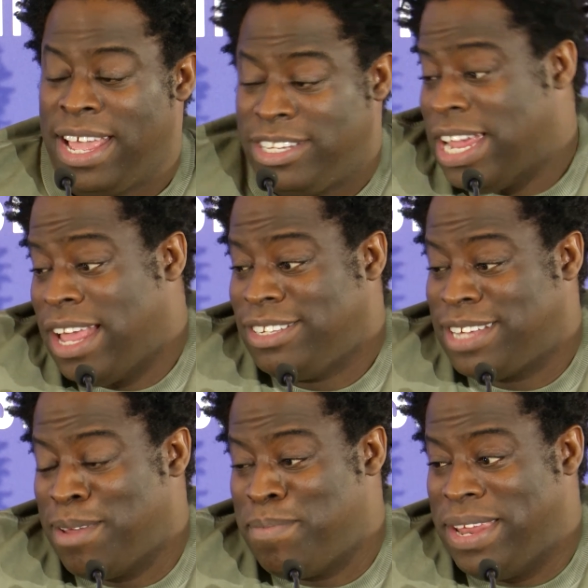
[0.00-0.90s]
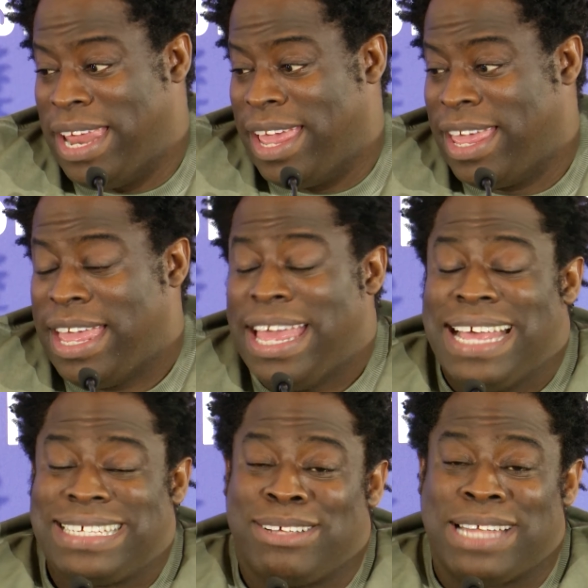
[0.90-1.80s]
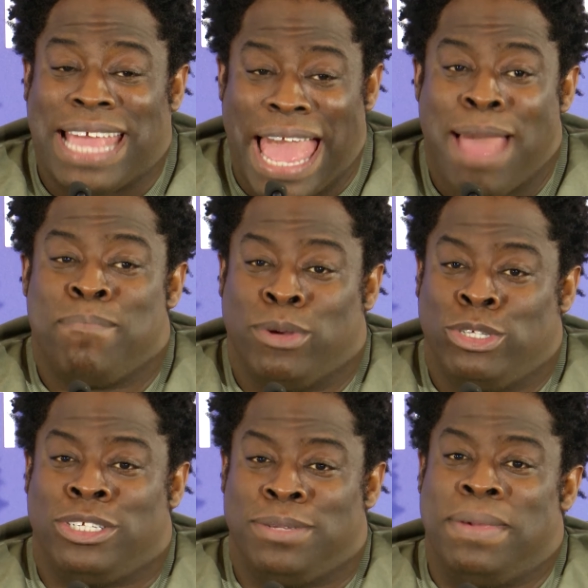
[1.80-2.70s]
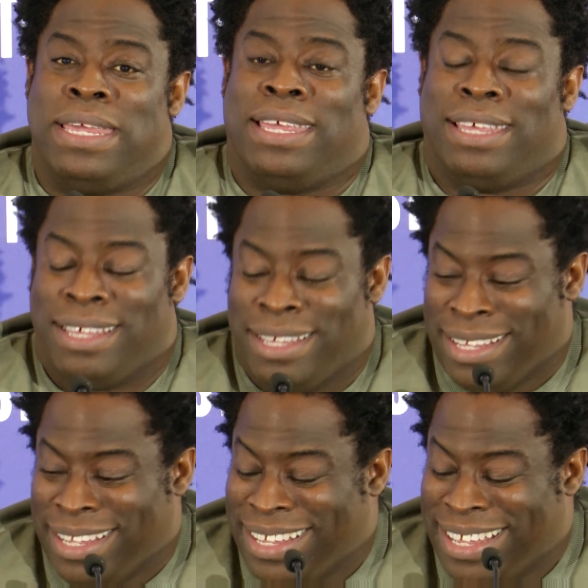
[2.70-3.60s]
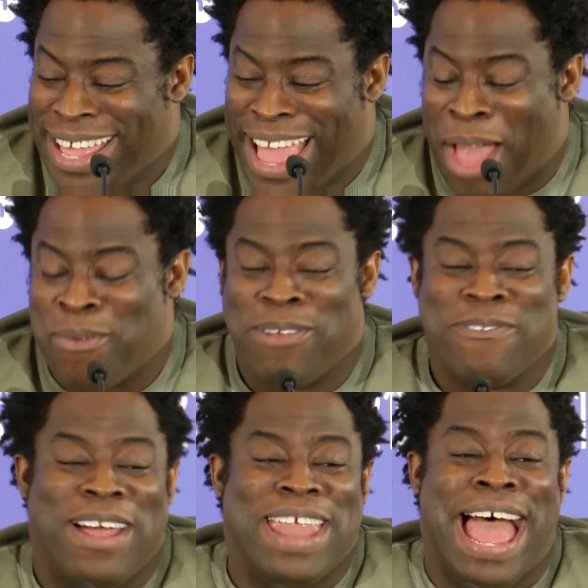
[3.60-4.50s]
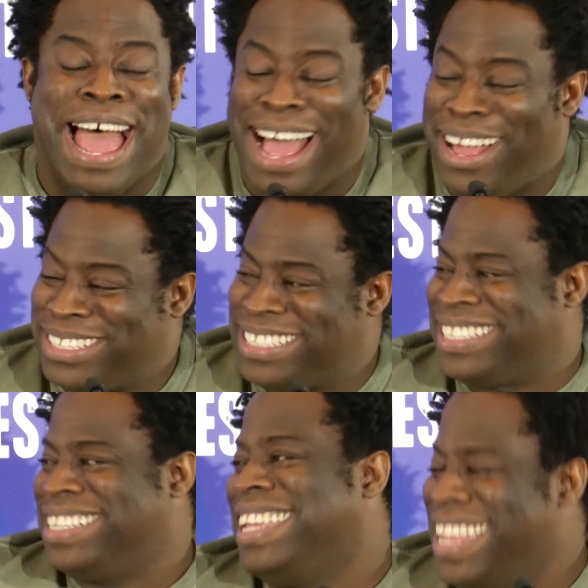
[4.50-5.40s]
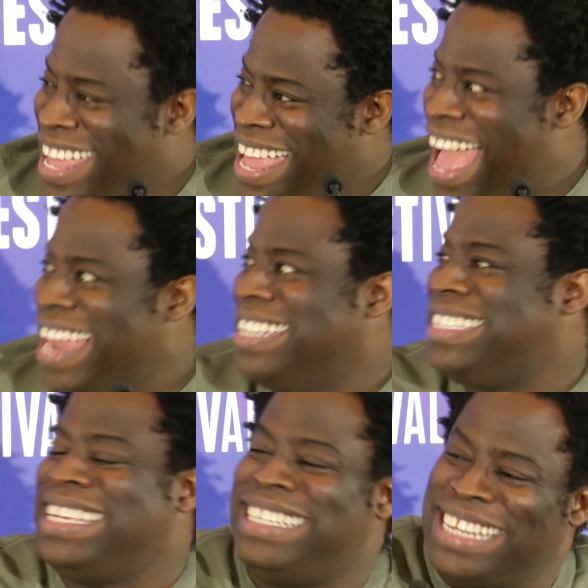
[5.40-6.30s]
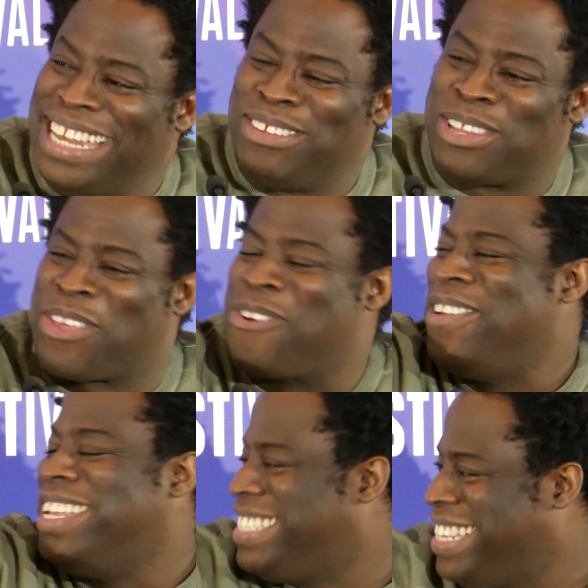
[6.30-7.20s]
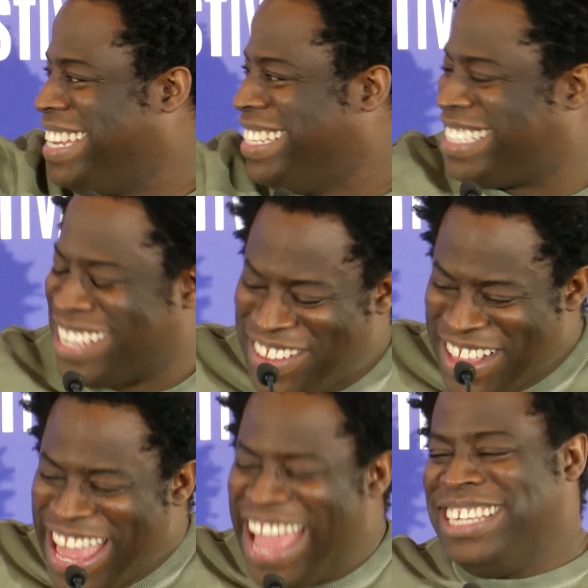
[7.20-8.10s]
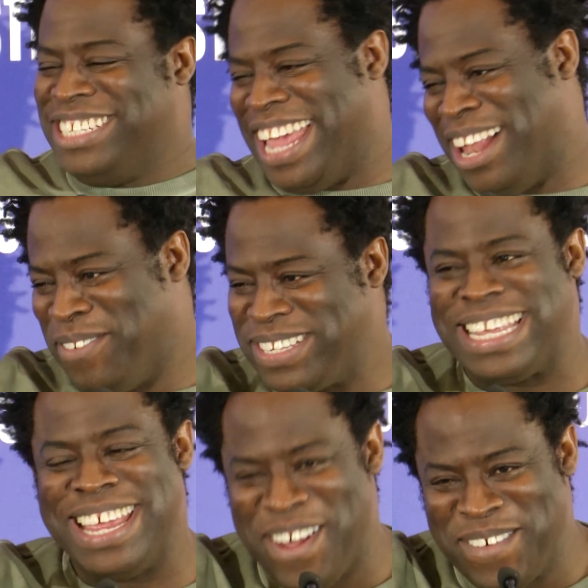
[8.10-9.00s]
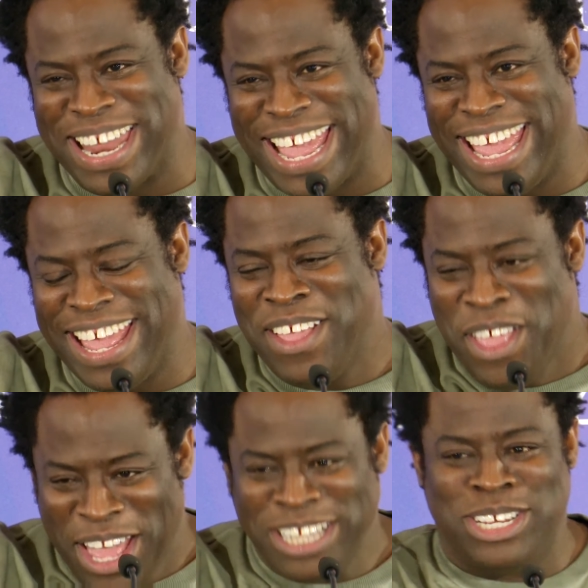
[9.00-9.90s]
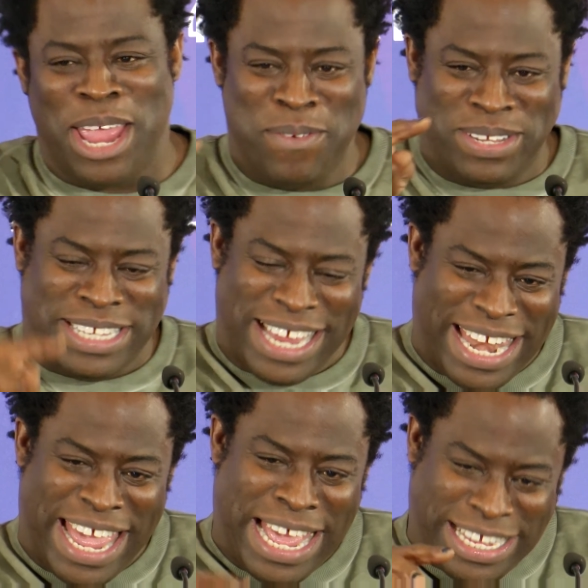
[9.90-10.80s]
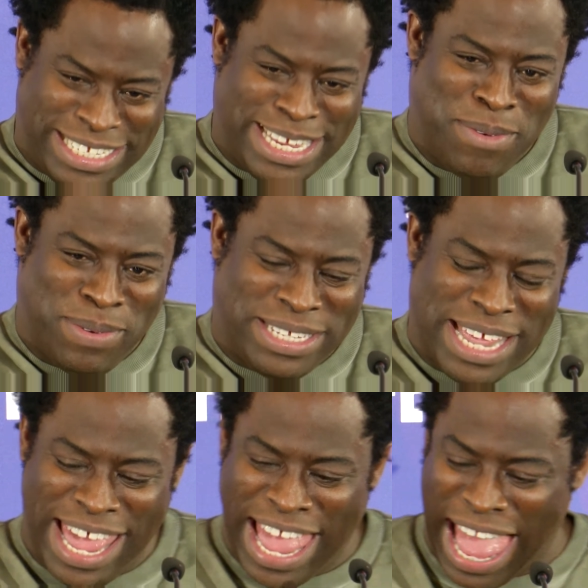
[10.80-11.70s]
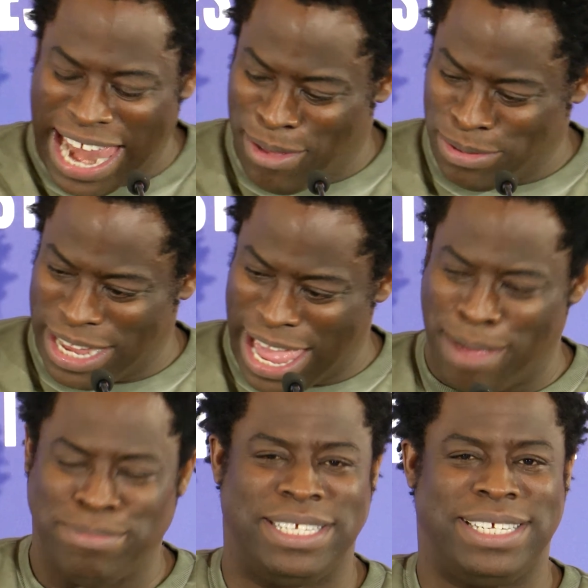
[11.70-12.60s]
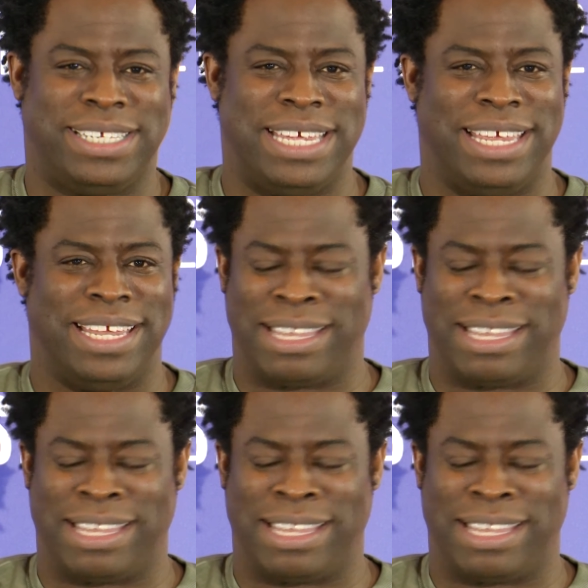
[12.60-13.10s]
JL's going to be there. That sounds like an ambush to me. I went round the house and the seating, there's three seats. And JL was sitting over there, Jay was sitting there, his seat was there, and there was an empty seat